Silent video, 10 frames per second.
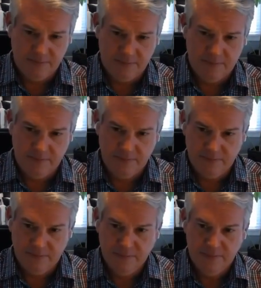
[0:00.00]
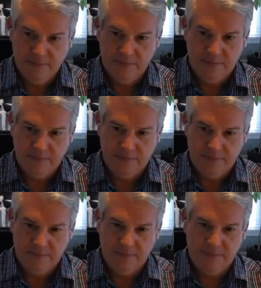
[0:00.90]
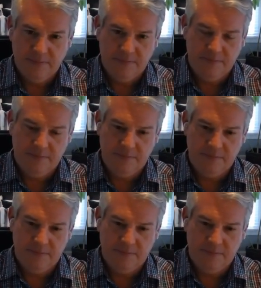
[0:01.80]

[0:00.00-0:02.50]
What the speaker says: (silent)